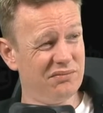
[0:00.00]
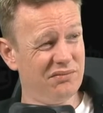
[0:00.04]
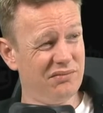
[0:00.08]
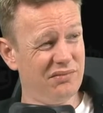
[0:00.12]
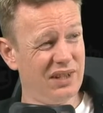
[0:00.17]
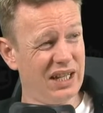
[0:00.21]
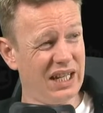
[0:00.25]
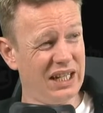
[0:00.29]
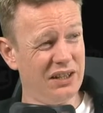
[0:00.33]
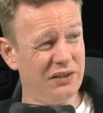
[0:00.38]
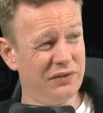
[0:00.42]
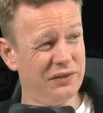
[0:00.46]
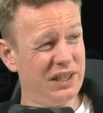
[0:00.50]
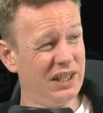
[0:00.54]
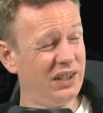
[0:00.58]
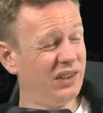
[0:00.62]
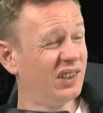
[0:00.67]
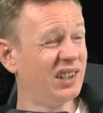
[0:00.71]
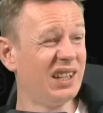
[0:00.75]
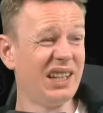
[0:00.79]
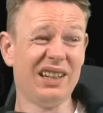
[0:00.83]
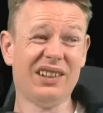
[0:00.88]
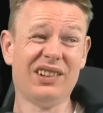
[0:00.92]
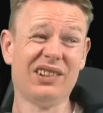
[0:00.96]
Any of these
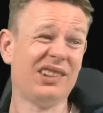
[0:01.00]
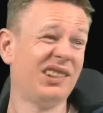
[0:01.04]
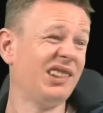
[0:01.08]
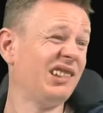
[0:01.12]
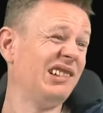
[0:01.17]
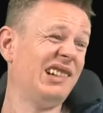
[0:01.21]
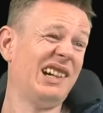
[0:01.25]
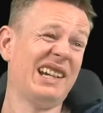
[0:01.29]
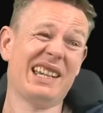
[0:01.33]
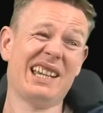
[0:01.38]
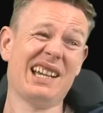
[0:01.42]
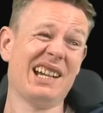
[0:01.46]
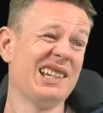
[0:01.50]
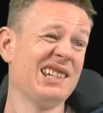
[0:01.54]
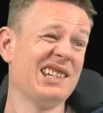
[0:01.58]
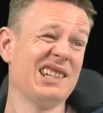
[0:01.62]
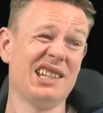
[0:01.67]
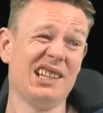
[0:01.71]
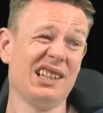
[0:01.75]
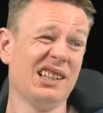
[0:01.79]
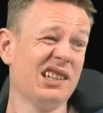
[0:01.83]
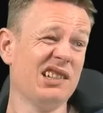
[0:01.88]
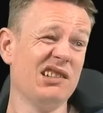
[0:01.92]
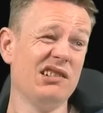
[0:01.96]
tests, so I can't
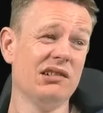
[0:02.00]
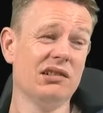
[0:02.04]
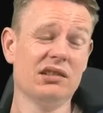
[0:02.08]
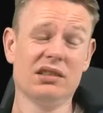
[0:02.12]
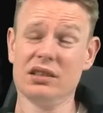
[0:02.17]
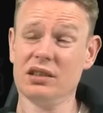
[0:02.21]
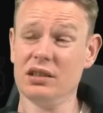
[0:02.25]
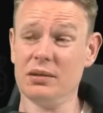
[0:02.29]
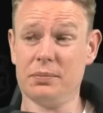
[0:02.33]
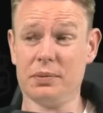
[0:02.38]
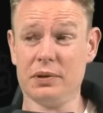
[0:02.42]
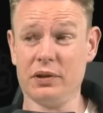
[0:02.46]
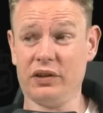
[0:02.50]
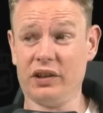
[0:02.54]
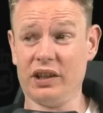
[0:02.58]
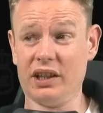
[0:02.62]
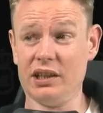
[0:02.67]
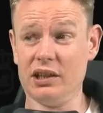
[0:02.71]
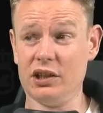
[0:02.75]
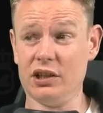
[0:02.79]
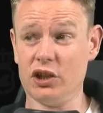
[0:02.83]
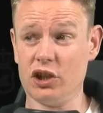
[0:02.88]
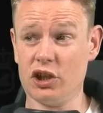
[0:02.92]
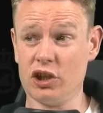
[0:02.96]
tell you the
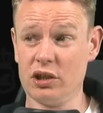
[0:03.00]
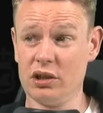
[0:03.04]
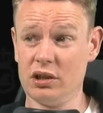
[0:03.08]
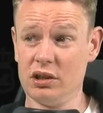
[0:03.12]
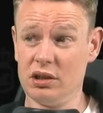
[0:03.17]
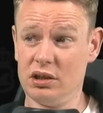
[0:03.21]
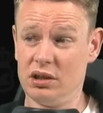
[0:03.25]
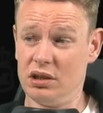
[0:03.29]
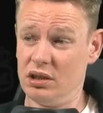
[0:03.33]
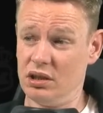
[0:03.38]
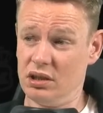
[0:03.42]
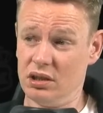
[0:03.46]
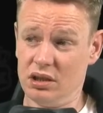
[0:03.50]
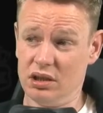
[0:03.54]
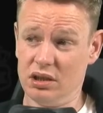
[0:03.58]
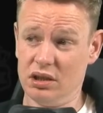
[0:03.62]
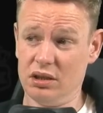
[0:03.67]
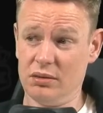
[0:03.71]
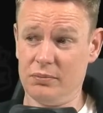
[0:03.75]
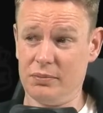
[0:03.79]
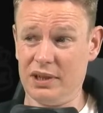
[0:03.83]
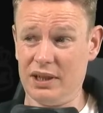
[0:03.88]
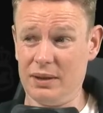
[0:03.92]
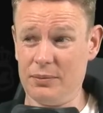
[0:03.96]
percentage.
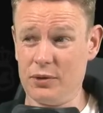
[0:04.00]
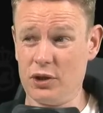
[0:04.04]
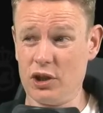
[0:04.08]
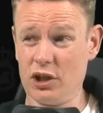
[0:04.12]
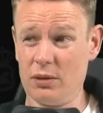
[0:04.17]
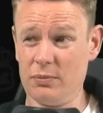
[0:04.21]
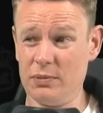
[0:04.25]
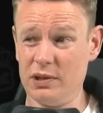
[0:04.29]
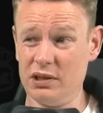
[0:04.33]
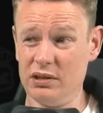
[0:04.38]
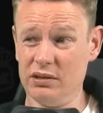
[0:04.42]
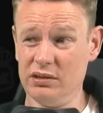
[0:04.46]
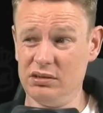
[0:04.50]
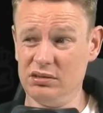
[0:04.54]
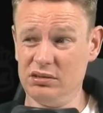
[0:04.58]
But I'm German.